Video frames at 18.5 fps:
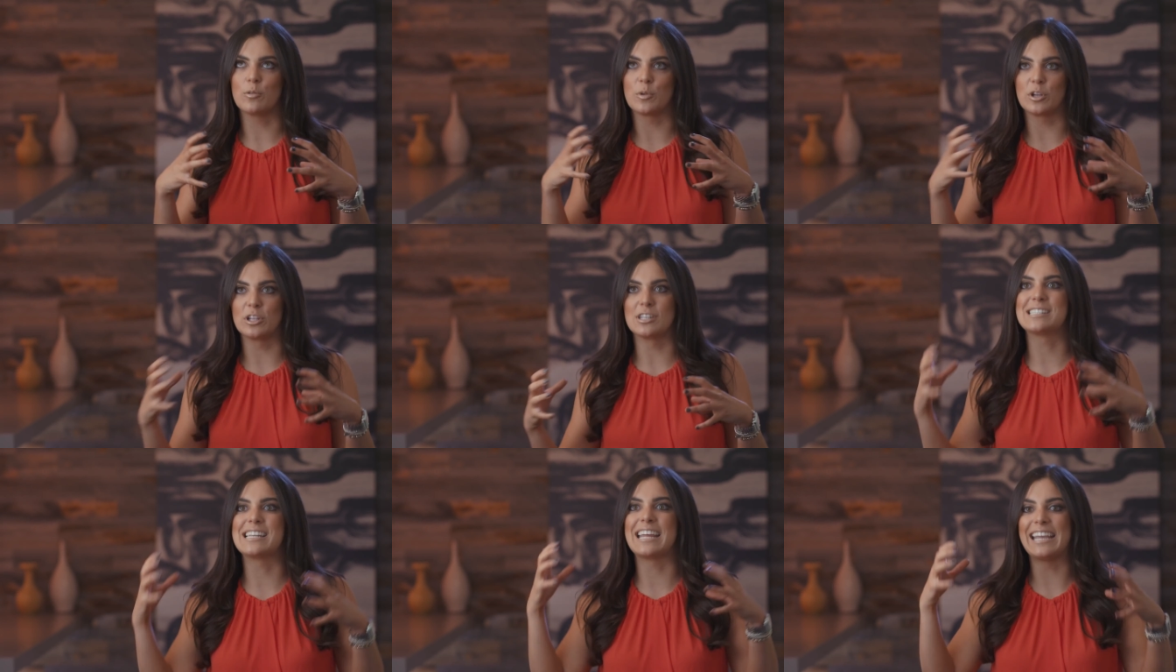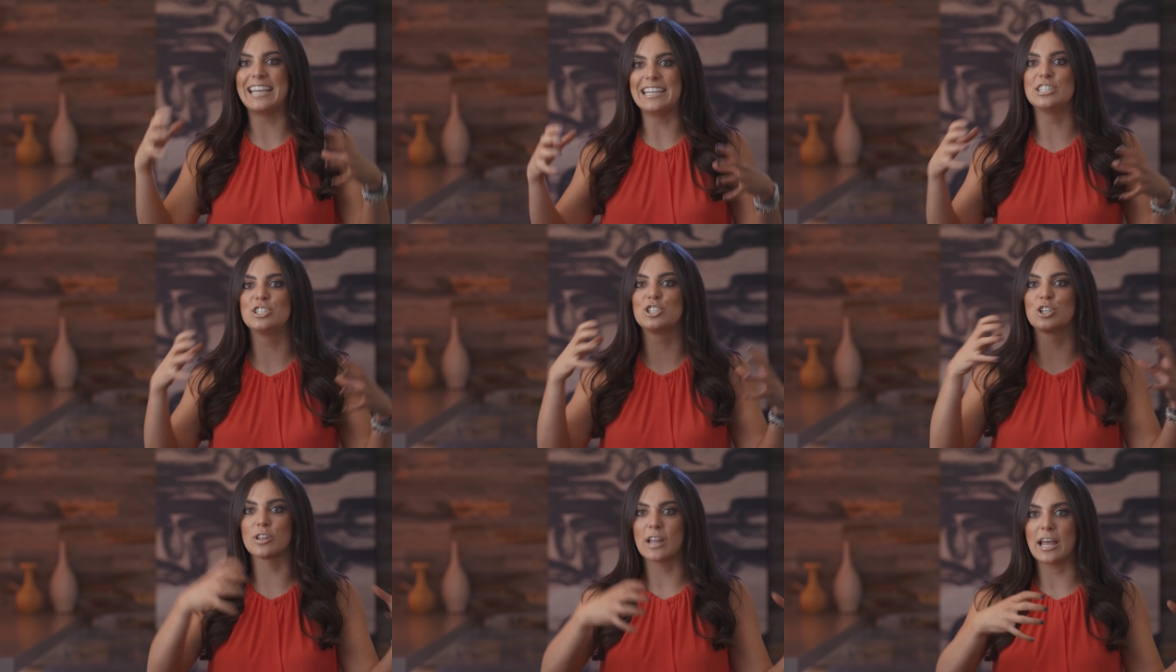Real estate is
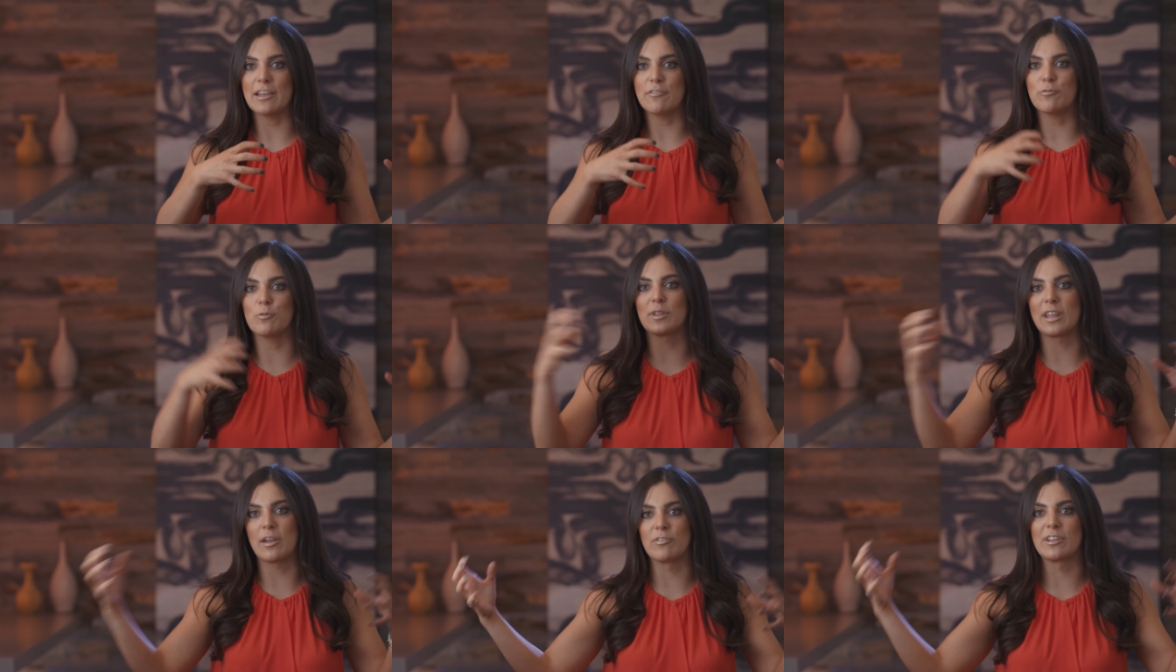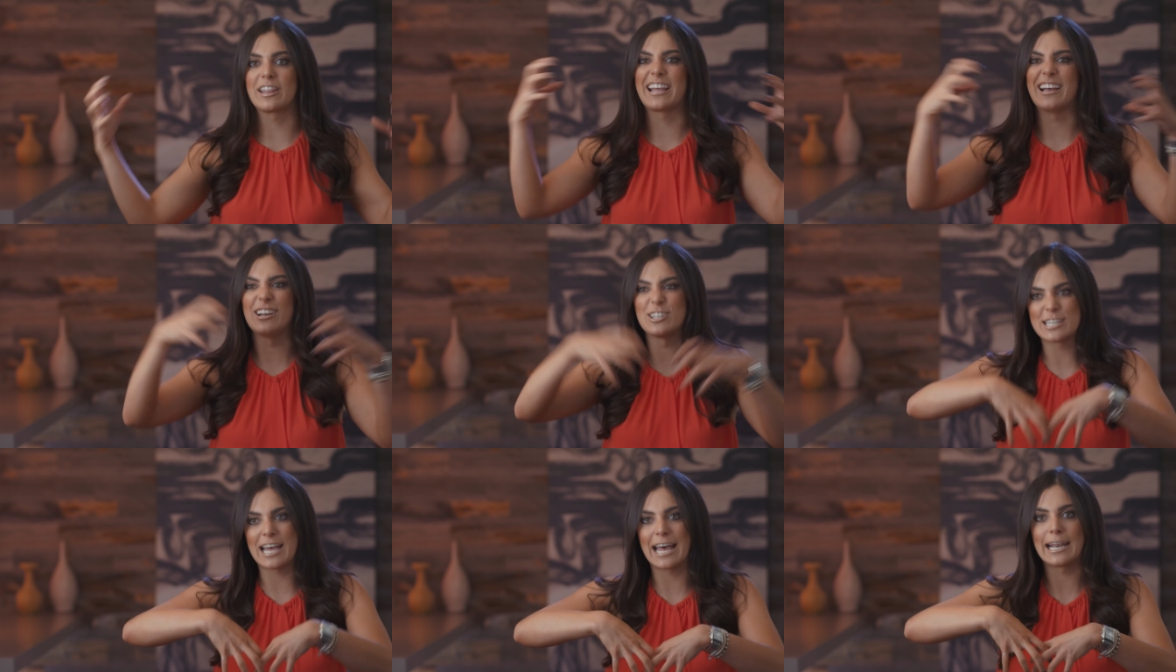your life with everything
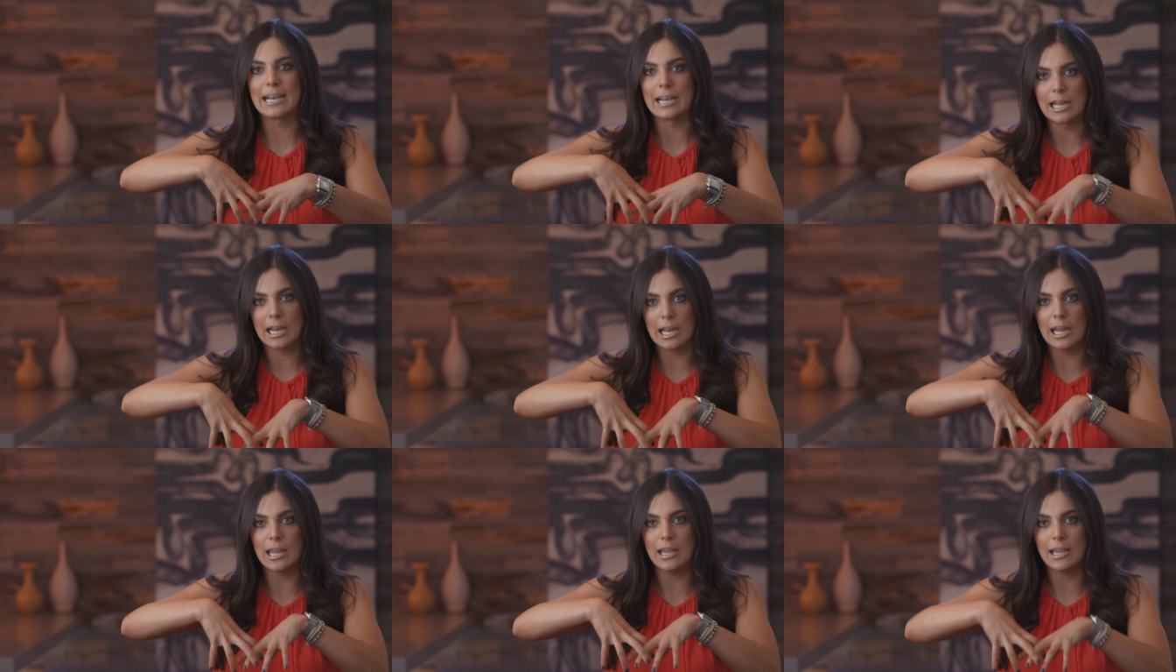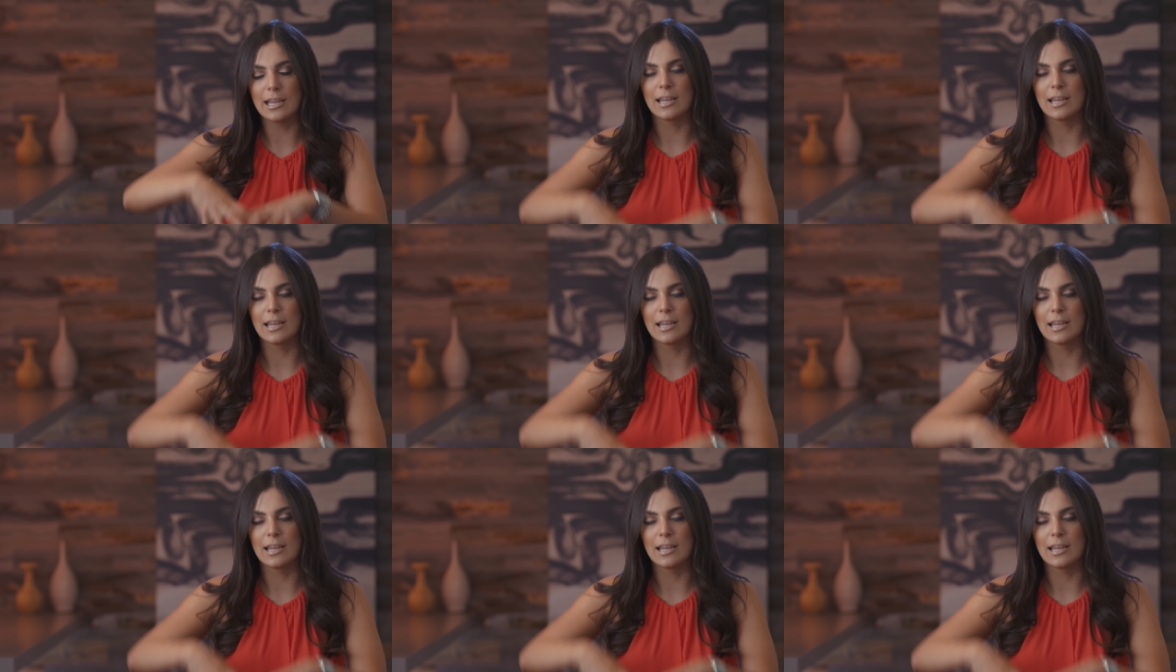else added in it.